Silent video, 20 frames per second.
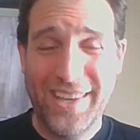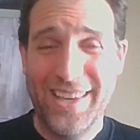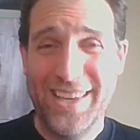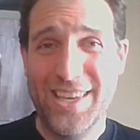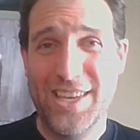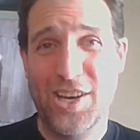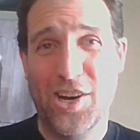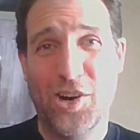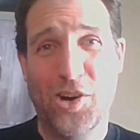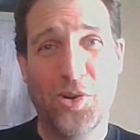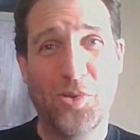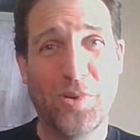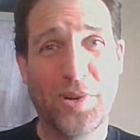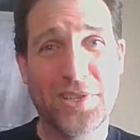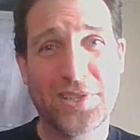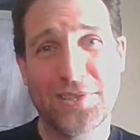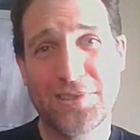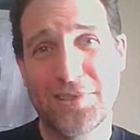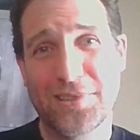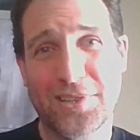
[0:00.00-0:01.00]
He
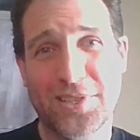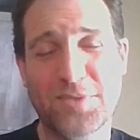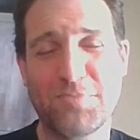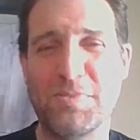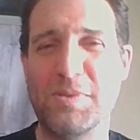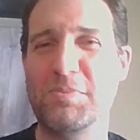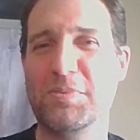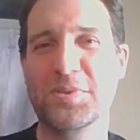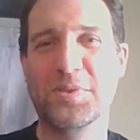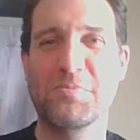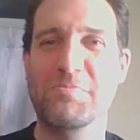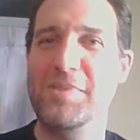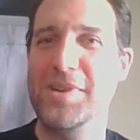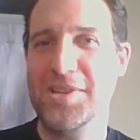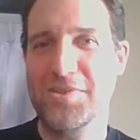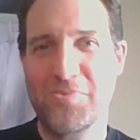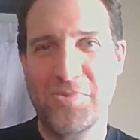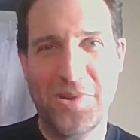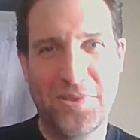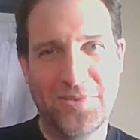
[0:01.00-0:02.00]
always looks, people
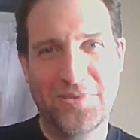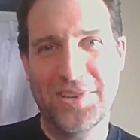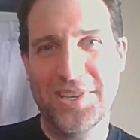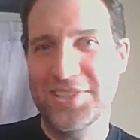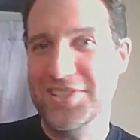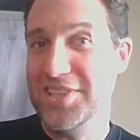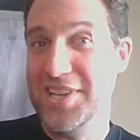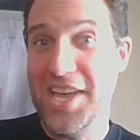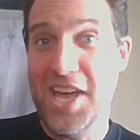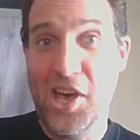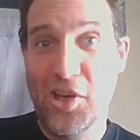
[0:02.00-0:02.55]
debate whether he's an